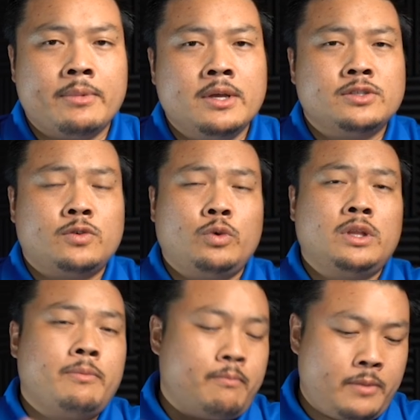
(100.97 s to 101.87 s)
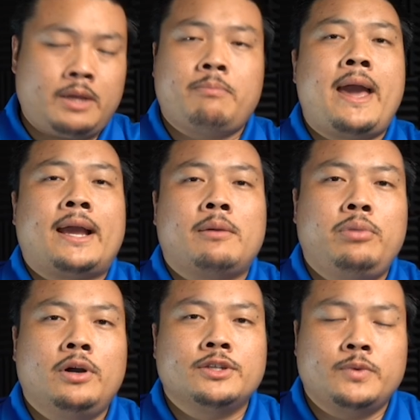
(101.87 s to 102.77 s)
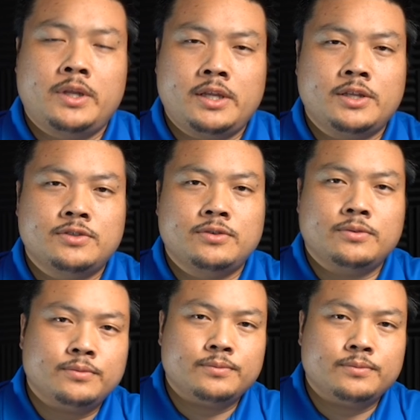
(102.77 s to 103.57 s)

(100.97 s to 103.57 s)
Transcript: to really make it pack a punch when it needs to.